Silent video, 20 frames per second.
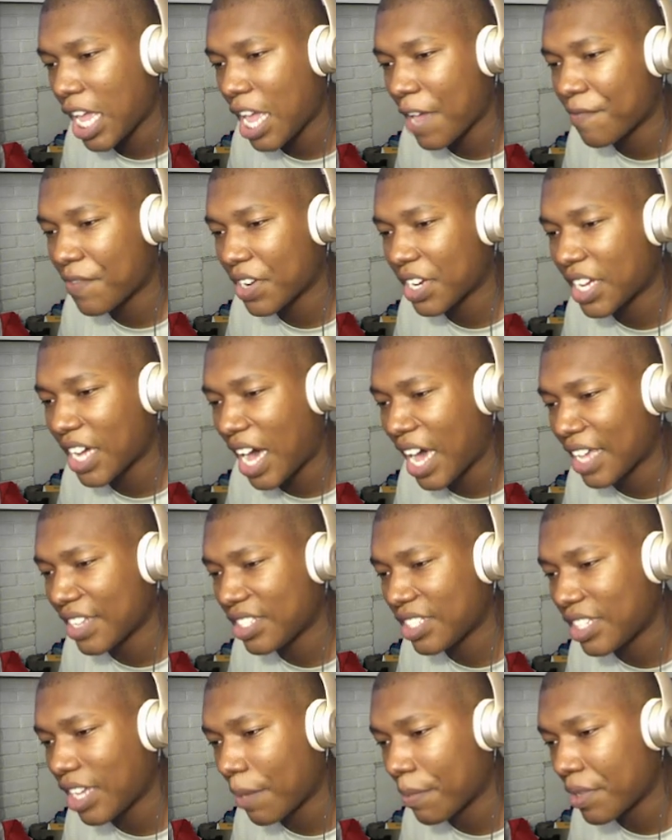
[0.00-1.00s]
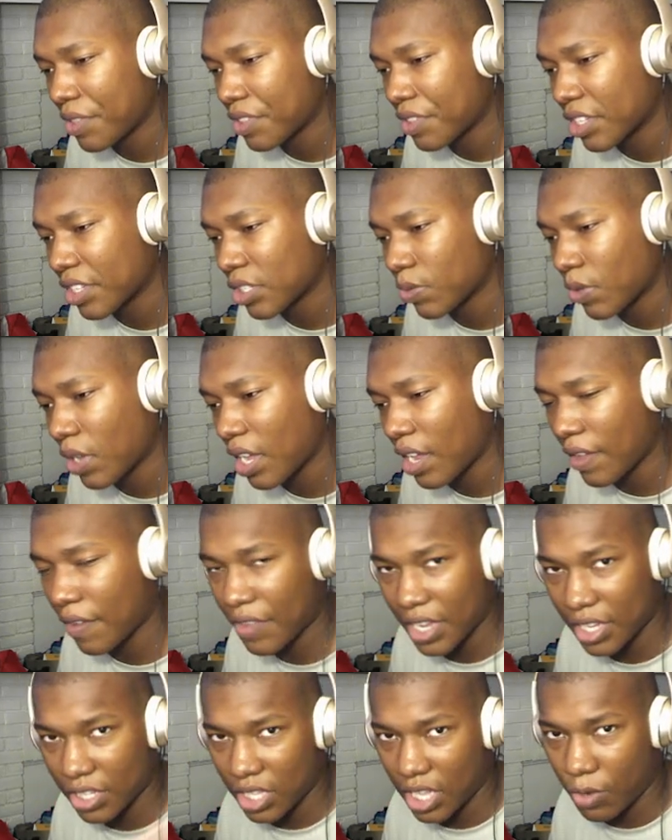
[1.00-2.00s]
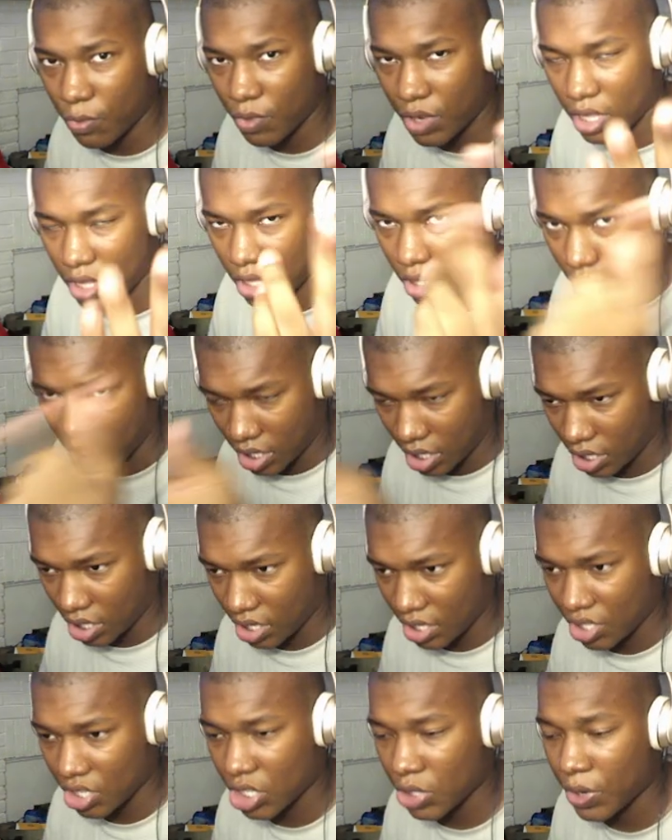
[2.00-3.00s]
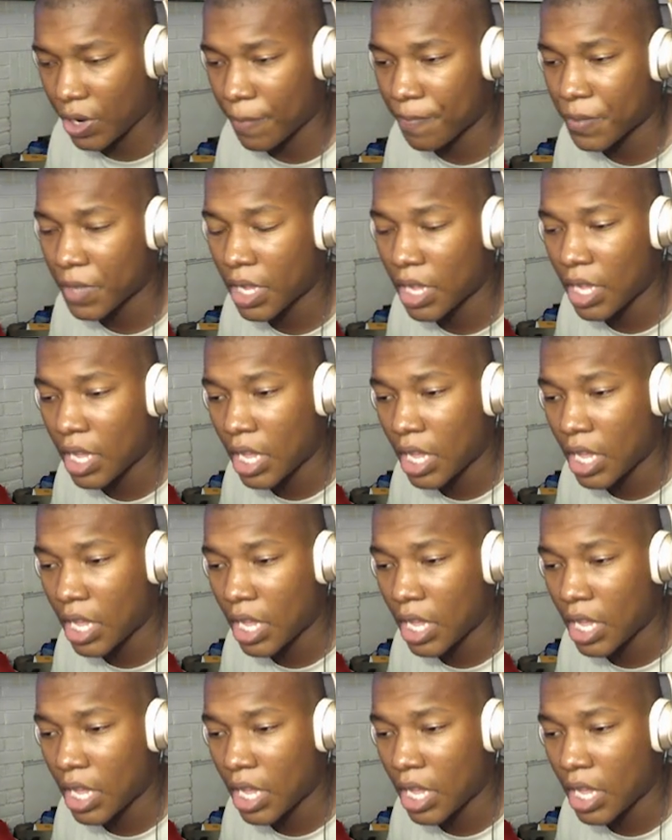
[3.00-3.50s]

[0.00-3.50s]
If a guy is coming this way, if you guys like look at look at the screen.